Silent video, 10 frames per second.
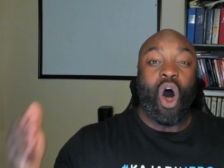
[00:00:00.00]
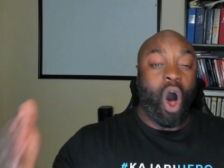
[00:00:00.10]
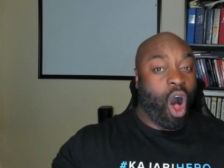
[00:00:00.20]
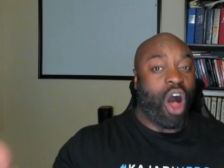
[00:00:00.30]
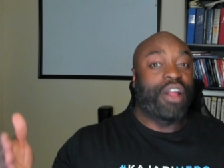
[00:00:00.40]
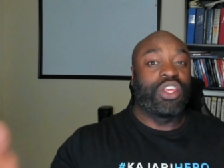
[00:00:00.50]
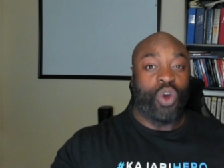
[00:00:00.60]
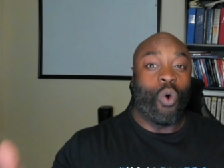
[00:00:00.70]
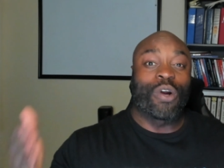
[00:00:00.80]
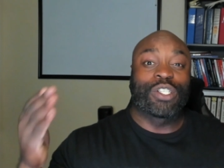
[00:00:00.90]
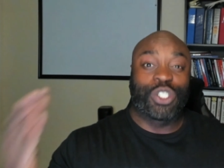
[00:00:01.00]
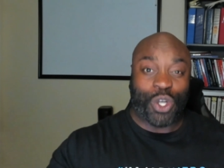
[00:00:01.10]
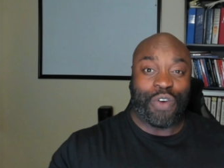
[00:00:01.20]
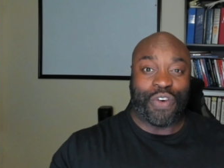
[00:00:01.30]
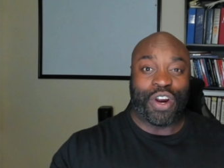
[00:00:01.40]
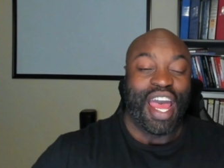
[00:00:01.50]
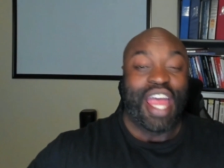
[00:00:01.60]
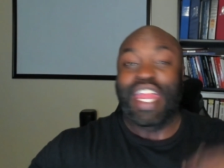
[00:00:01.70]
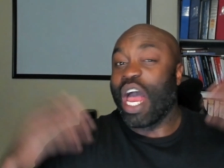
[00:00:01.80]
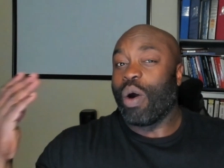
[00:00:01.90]
on your server.
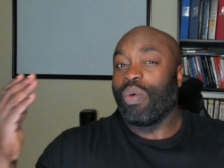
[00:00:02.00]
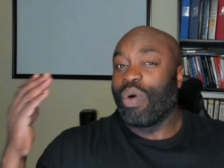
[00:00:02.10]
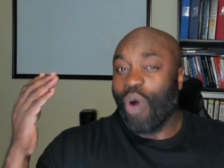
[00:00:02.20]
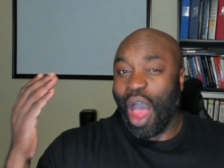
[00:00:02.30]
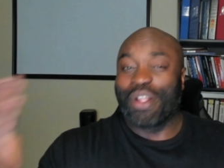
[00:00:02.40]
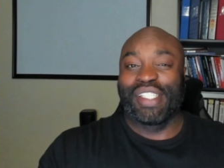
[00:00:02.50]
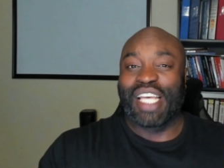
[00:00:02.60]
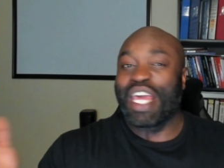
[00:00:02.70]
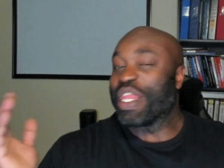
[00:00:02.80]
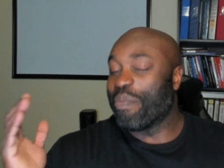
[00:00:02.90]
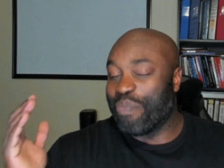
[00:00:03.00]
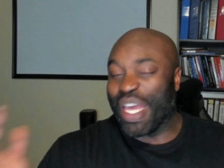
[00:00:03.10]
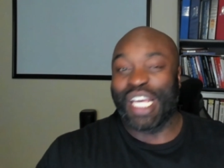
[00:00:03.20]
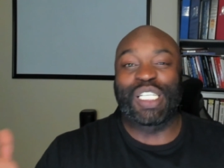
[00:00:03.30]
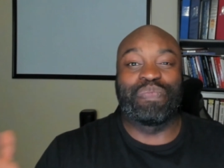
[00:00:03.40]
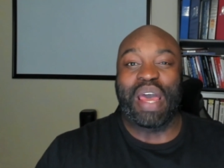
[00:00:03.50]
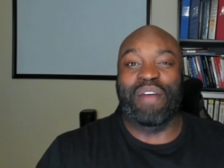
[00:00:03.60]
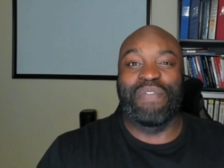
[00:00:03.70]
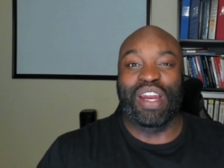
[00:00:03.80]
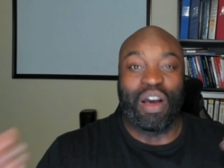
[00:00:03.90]
Now, I'd say the biggest
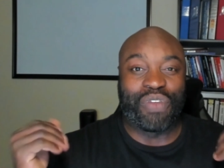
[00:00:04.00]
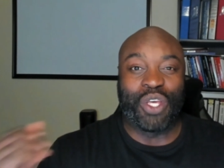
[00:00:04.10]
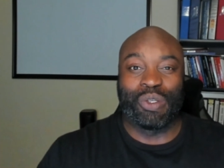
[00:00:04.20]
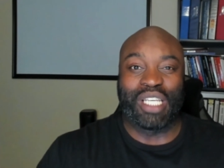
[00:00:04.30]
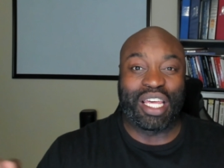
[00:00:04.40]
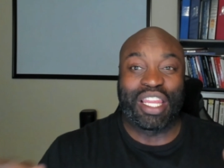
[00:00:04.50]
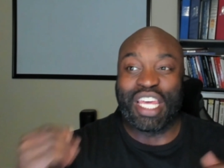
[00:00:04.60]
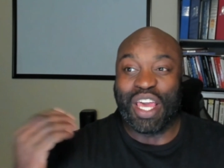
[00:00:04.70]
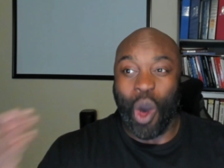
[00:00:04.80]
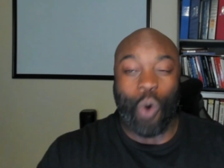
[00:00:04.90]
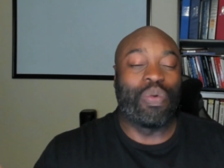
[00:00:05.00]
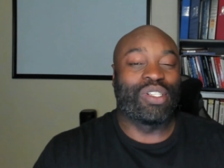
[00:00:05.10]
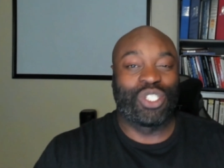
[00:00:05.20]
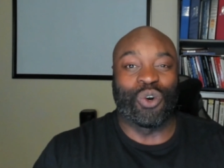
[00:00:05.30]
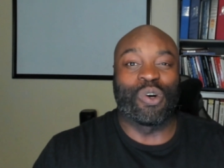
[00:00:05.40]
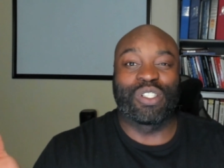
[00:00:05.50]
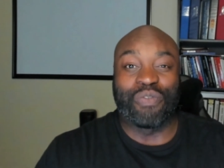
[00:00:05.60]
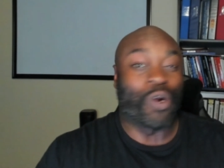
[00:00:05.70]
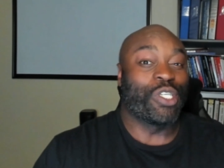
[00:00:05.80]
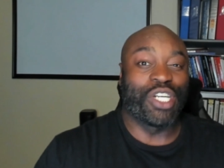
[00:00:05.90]
benefit of using the open source
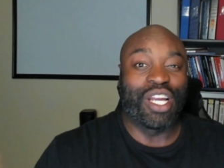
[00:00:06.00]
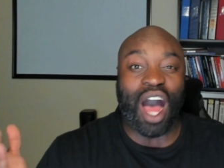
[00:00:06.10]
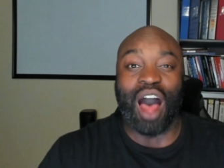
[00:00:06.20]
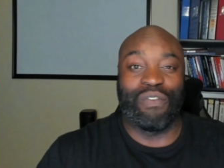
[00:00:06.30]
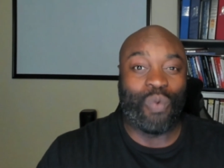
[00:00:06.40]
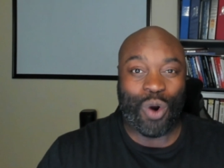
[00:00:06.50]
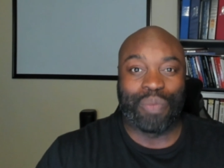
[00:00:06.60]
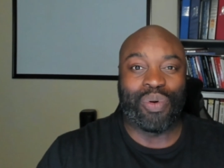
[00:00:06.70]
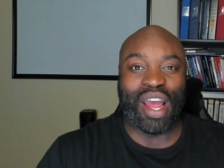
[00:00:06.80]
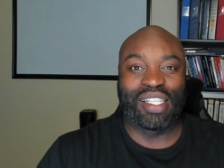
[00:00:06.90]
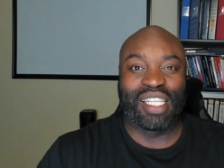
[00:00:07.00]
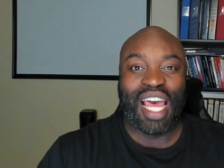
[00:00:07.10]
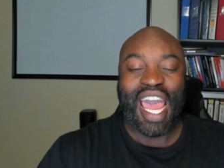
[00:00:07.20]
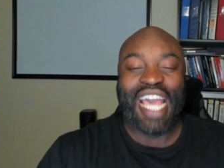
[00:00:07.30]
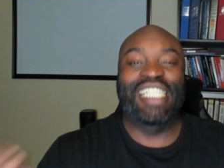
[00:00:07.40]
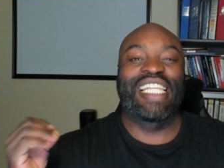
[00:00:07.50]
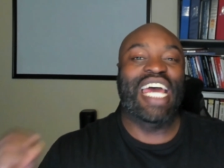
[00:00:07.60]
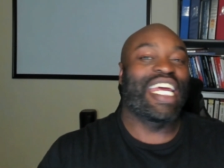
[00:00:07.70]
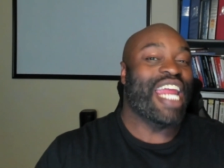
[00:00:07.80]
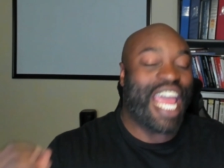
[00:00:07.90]
version of WordPress is
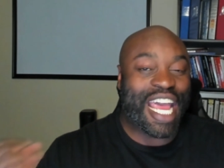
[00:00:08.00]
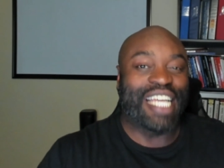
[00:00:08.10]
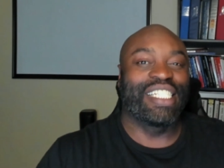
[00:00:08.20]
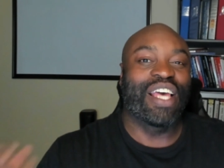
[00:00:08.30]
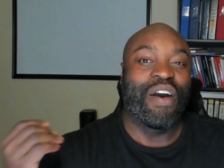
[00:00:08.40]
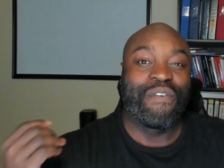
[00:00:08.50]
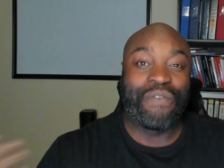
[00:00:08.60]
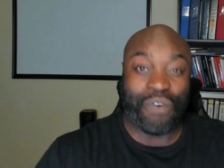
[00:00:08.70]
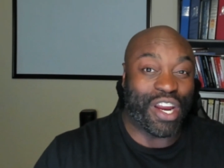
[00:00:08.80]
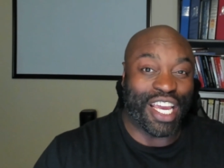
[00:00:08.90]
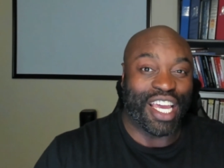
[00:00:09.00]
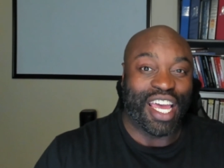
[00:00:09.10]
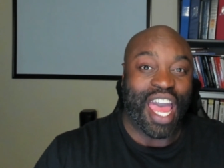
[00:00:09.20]
that it is free,